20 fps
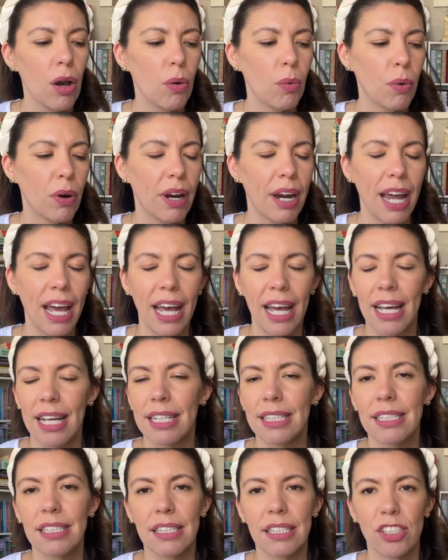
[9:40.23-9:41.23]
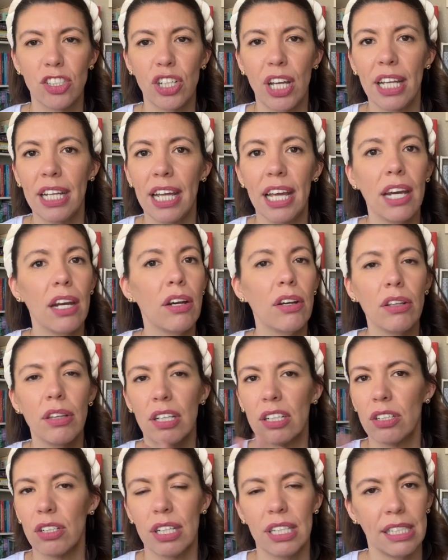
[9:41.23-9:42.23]
Whereas Jane Eyre,
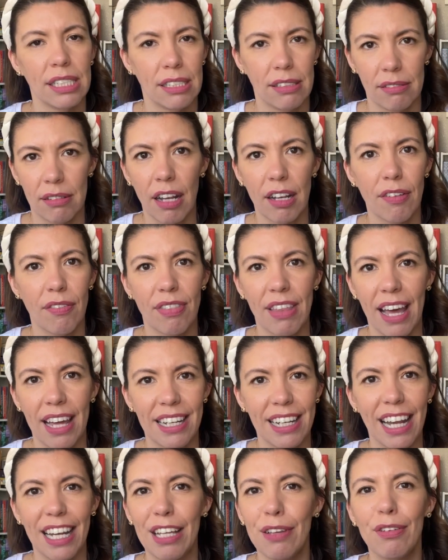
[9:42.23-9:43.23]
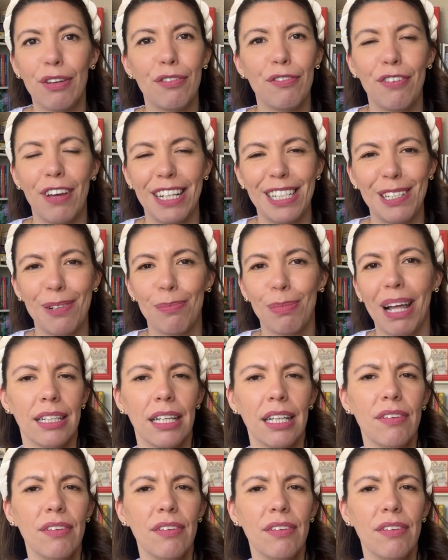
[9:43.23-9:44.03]
there is none of that, not even fade to black.